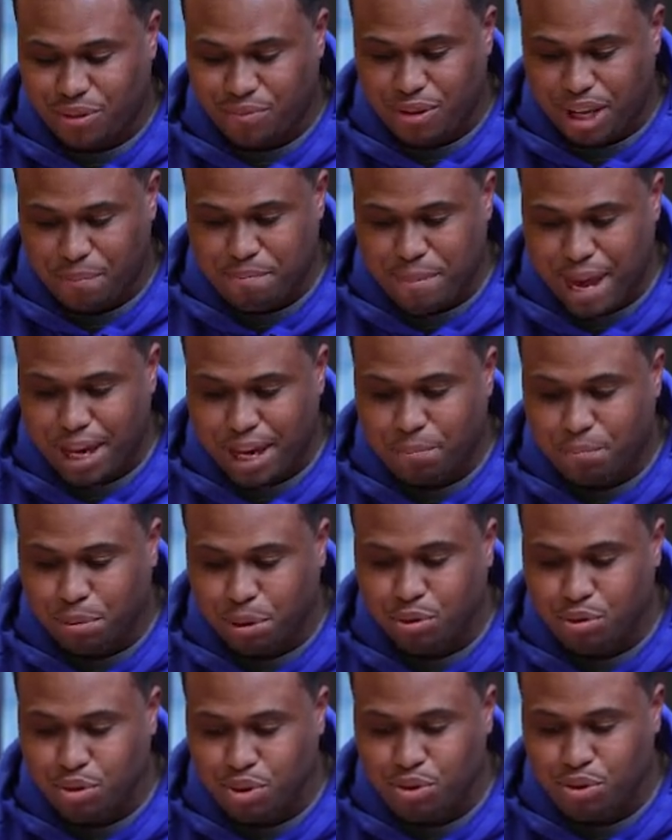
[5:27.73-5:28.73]
can make a
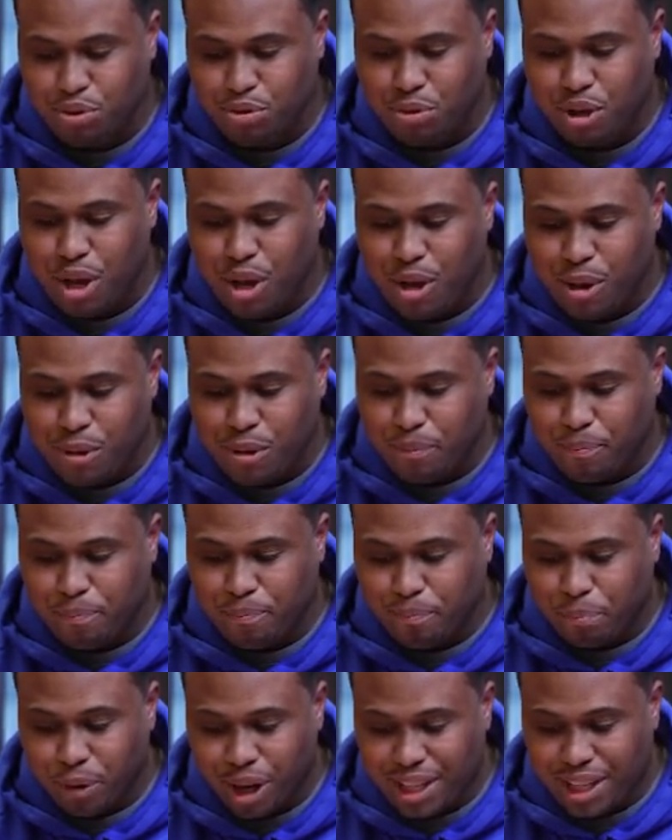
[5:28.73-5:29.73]
Bluetooth
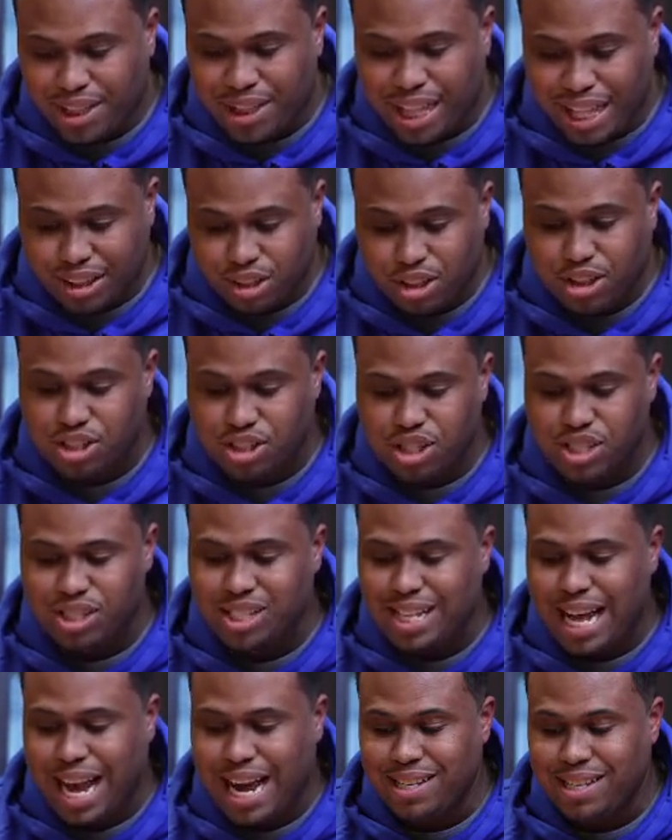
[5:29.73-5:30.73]
button that looks this
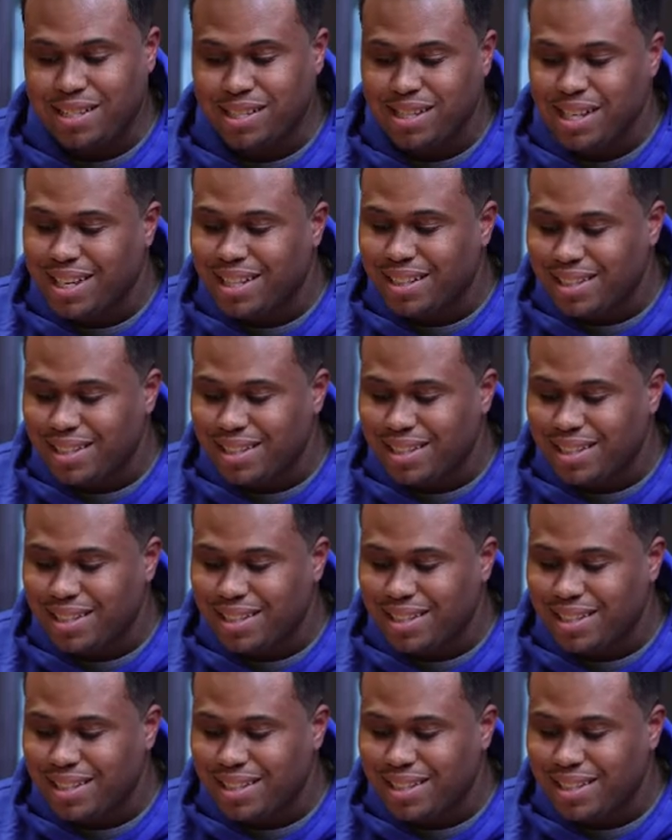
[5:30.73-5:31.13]
nice,